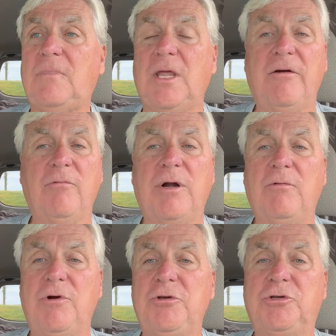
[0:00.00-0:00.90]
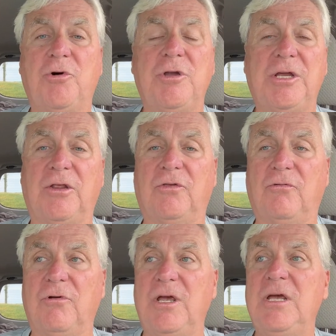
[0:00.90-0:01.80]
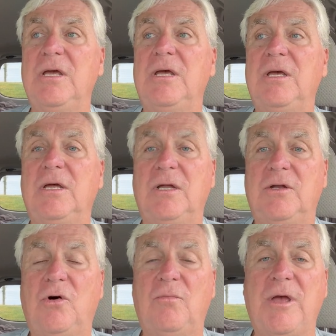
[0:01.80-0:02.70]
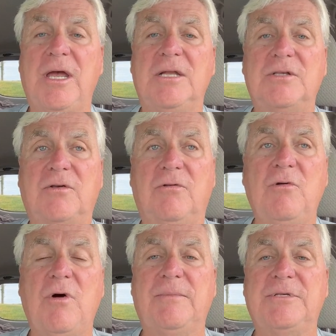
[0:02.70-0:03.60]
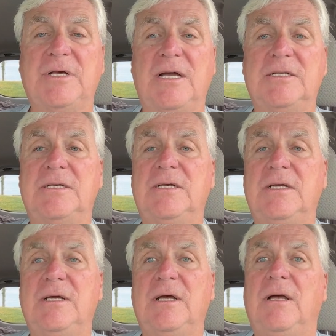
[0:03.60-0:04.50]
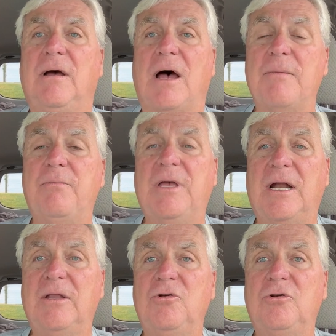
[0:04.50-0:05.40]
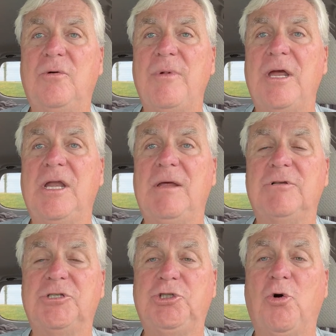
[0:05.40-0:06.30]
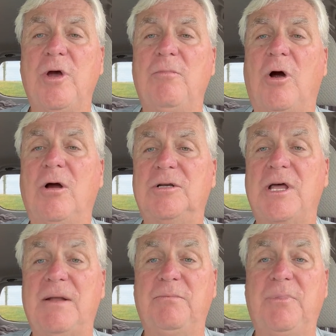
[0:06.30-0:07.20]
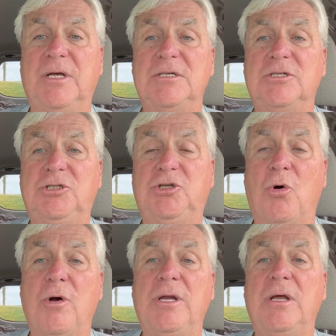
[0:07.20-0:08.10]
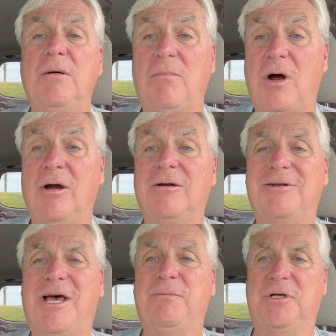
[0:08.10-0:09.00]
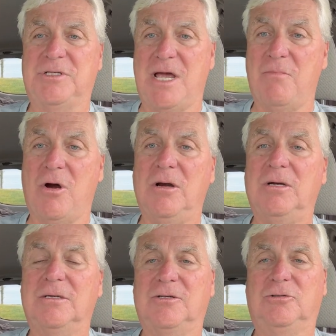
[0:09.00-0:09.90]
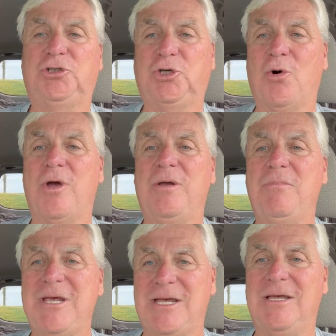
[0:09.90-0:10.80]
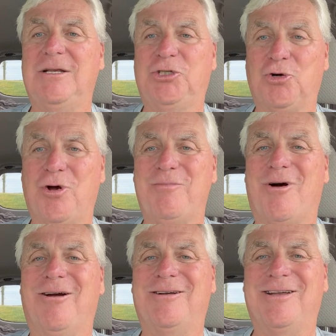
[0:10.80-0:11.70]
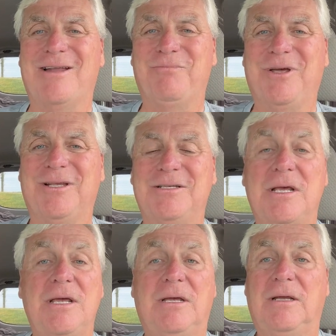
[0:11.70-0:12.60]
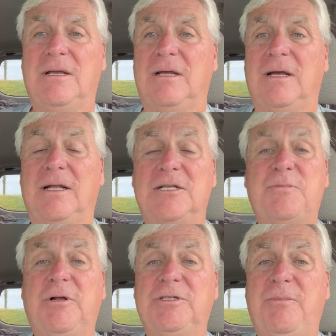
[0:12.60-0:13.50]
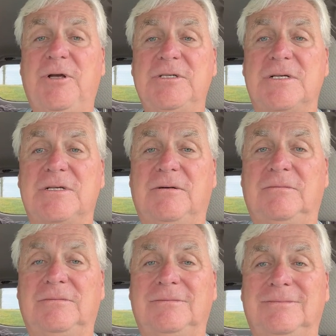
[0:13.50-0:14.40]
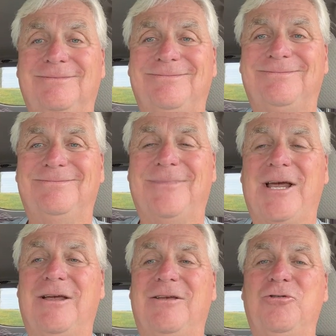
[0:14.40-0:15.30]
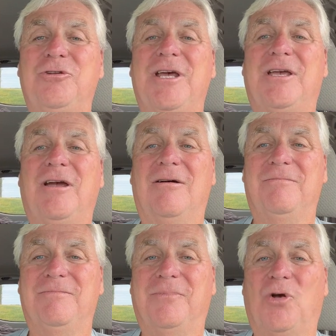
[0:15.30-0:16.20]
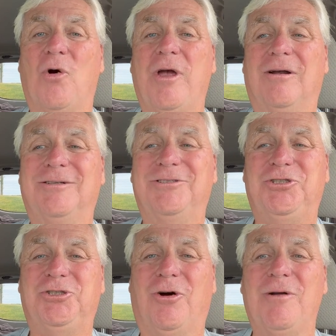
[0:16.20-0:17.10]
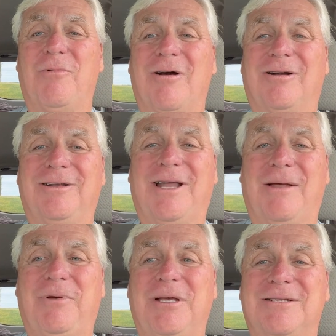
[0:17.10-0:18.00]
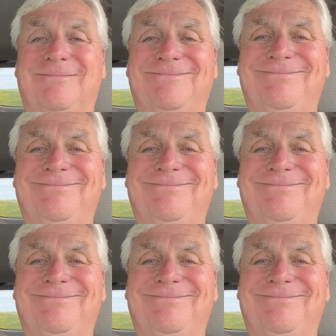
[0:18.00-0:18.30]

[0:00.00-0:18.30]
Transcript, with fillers: Everybody, when you join, you get three domains, three websites. I have got a new domain name is joinmark.biz, joinmark.biz. I'm Mark, so join me, joinmark.biz, and let's build your business. Hey, you take care. Go here, joinmark.biz.